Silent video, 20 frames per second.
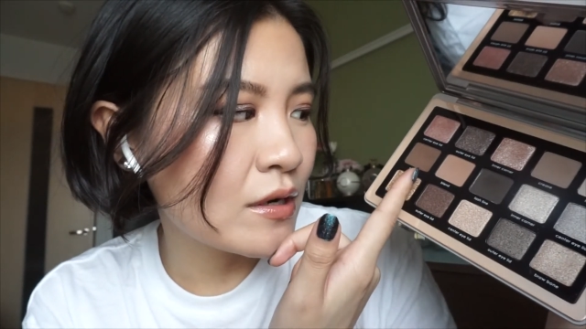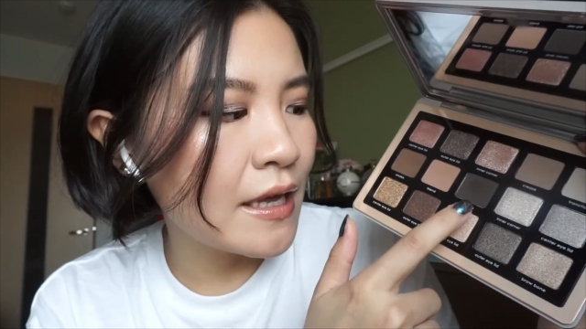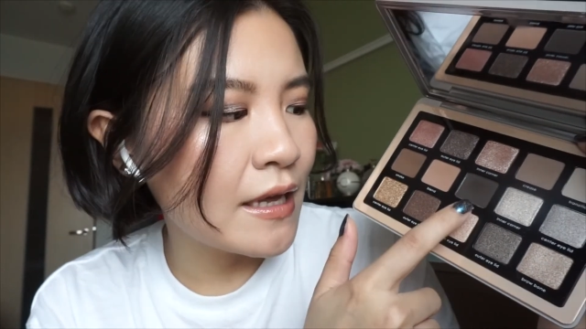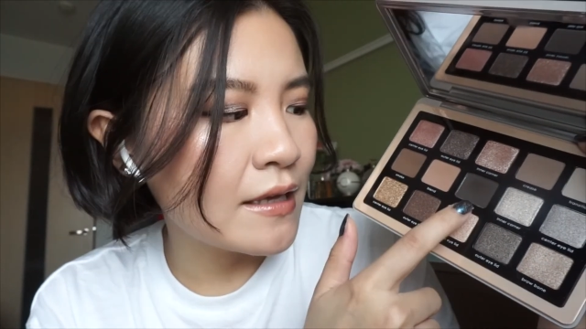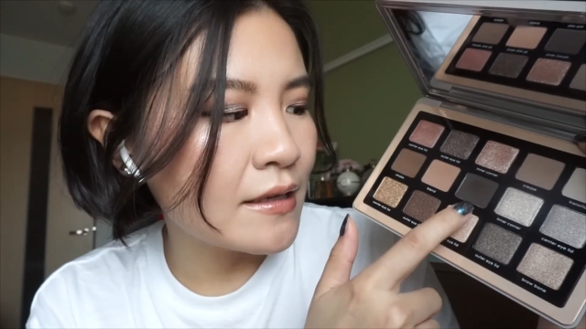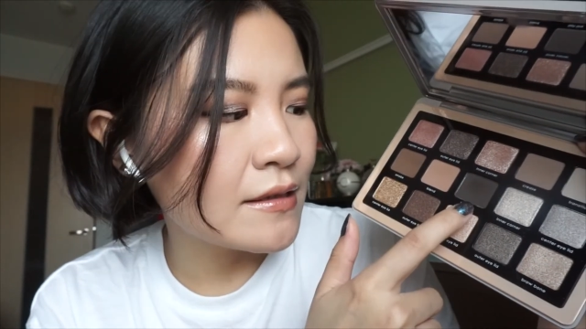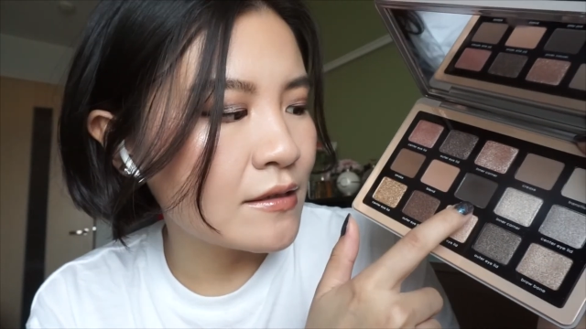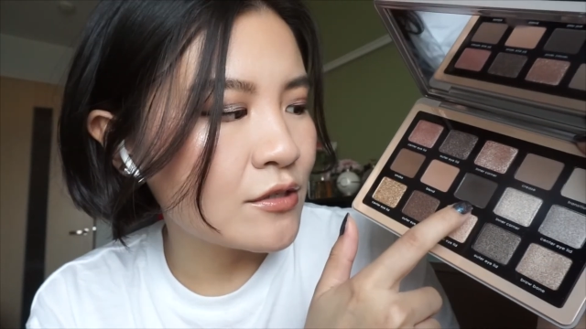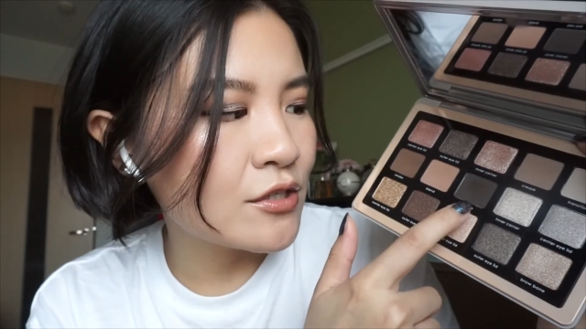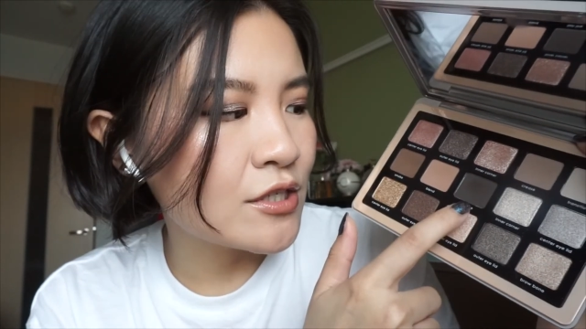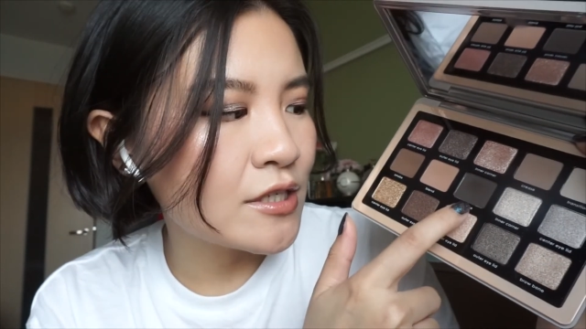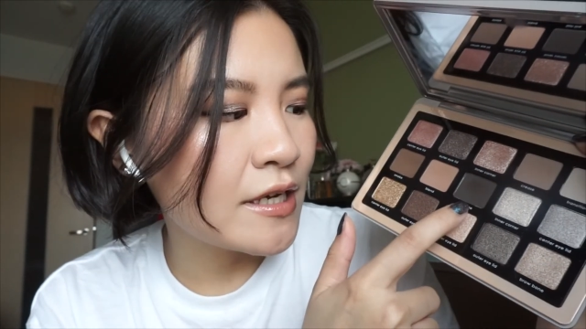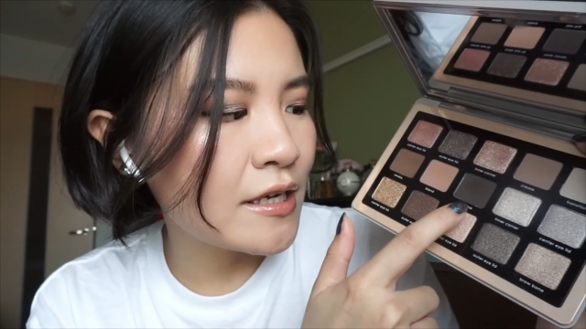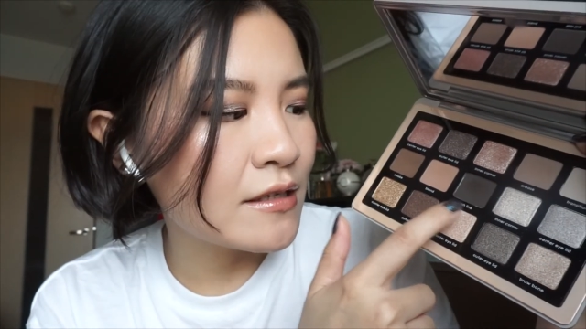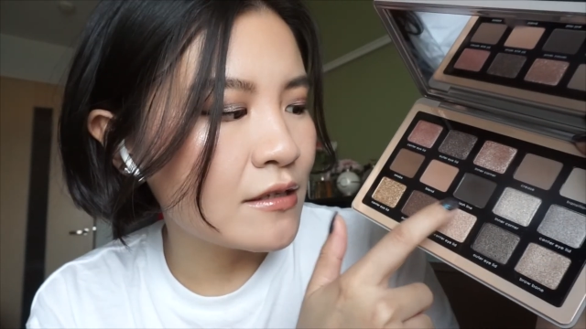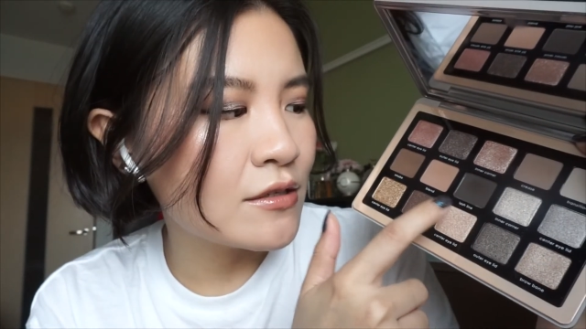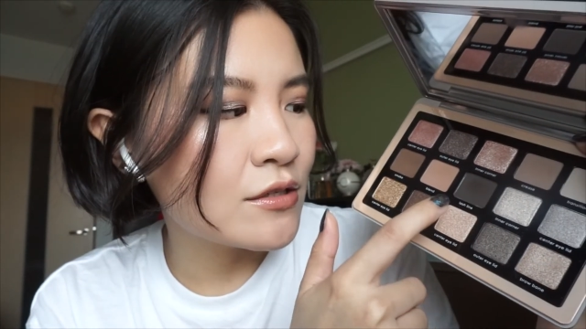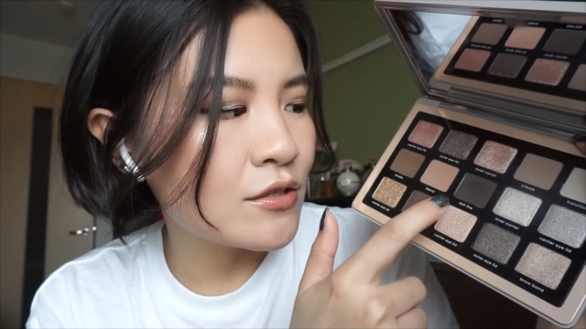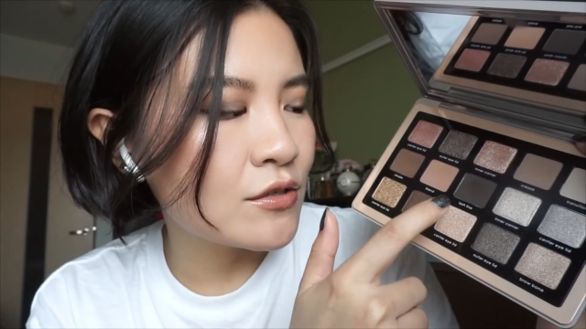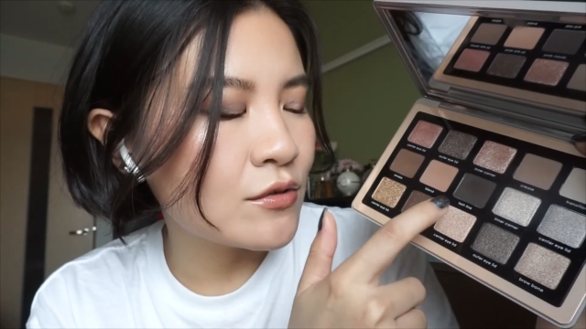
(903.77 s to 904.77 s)
and a
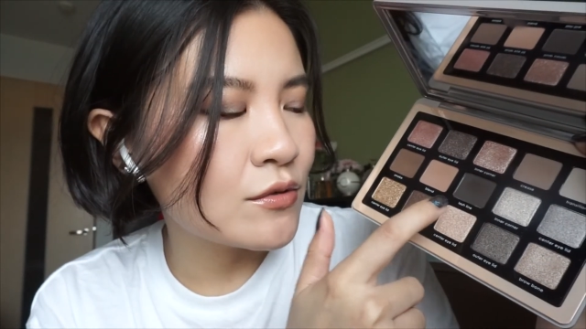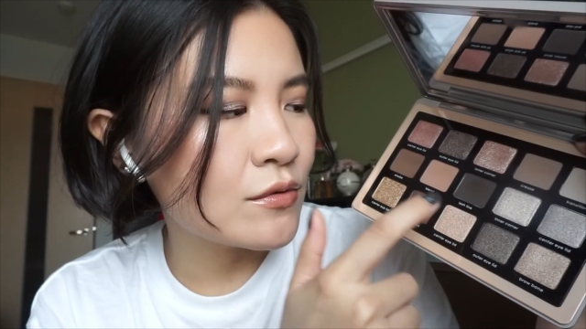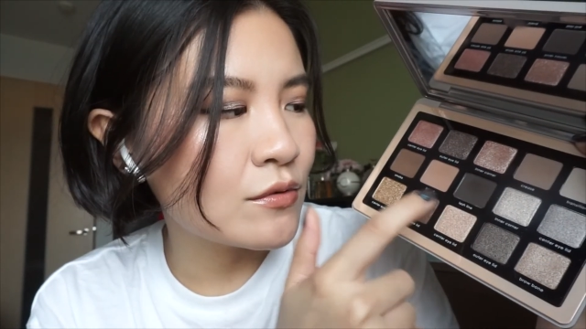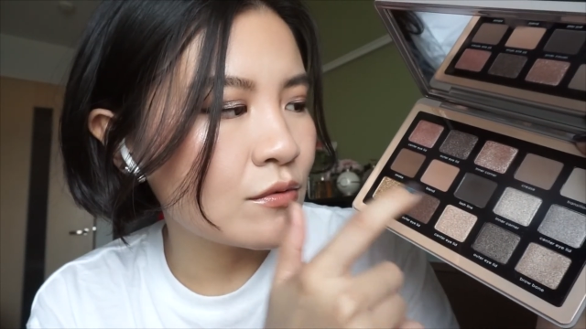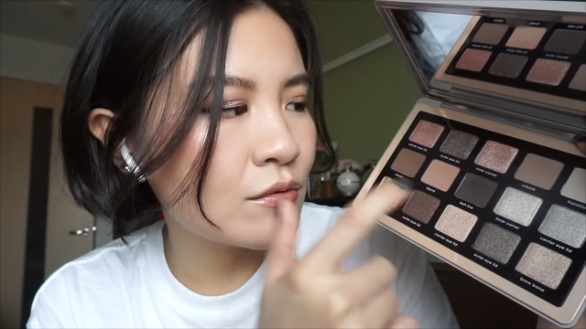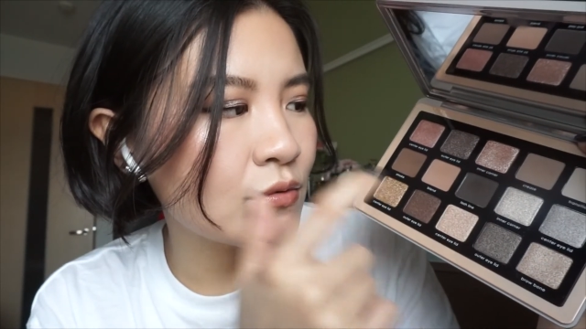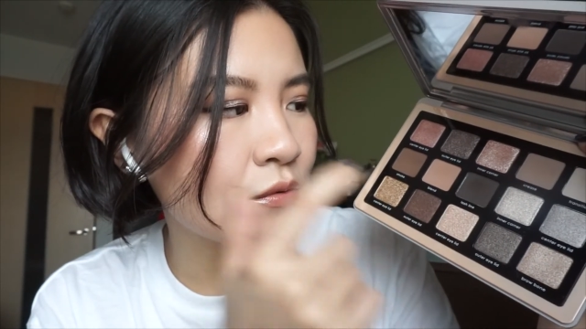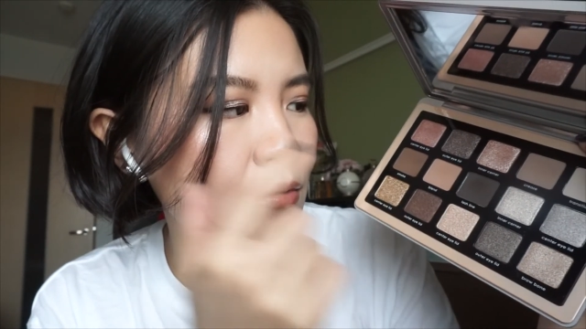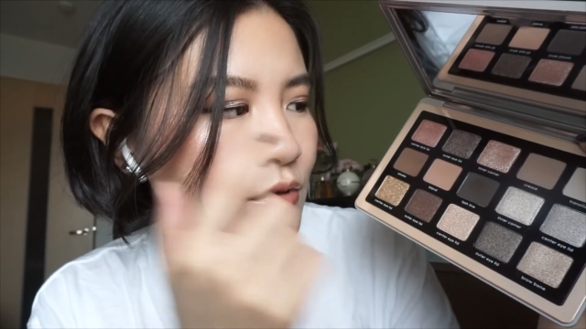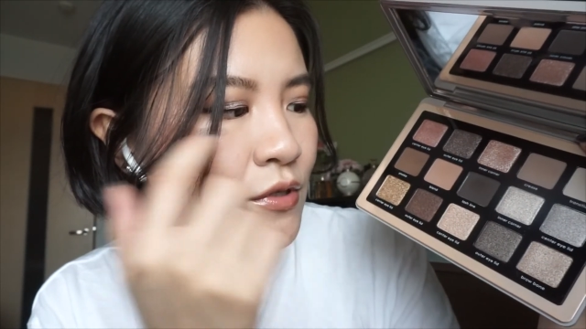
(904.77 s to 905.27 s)
shade to